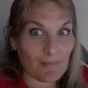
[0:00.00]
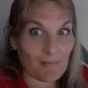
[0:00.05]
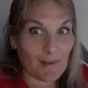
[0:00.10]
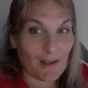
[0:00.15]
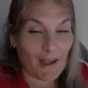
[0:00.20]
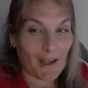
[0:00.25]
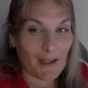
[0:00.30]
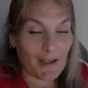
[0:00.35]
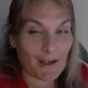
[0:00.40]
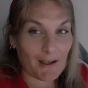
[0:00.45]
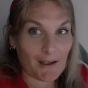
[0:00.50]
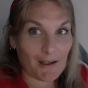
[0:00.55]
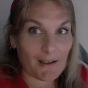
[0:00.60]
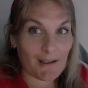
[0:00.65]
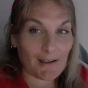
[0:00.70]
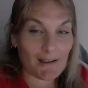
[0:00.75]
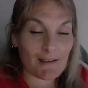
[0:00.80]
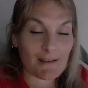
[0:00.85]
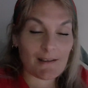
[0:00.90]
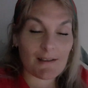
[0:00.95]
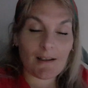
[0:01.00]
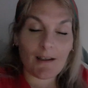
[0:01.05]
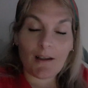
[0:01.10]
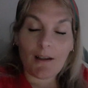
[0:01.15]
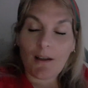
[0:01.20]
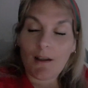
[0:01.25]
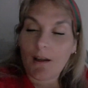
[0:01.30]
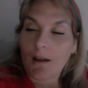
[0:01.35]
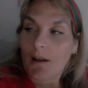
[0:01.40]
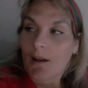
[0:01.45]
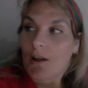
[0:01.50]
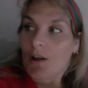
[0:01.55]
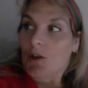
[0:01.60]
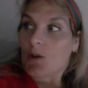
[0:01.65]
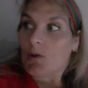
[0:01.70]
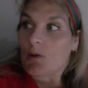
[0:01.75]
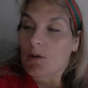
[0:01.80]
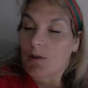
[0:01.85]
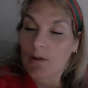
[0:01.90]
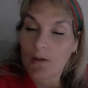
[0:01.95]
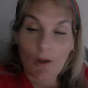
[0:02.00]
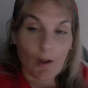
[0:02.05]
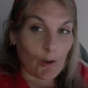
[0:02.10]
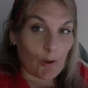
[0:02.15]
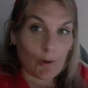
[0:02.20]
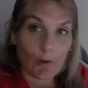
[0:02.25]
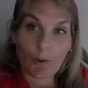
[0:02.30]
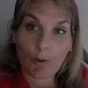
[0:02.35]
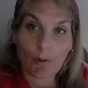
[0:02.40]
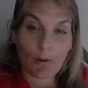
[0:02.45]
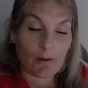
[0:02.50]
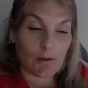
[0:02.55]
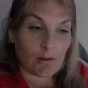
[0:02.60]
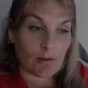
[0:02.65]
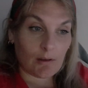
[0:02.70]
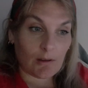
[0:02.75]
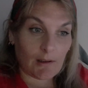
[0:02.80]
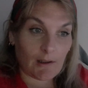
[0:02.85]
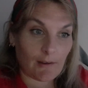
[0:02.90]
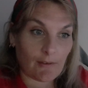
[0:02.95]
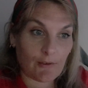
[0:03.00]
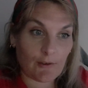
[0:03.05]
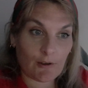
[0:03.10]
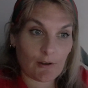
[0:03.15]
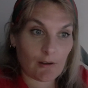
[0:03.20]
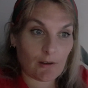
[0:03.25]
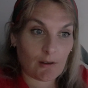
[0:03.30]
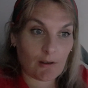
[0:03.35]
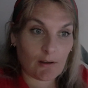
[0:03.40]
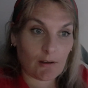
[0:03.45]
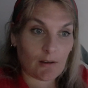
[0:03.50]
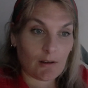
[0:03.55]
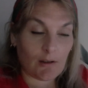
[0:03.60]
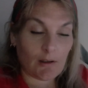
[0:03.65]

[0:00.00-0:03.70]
Hey guys. So, after a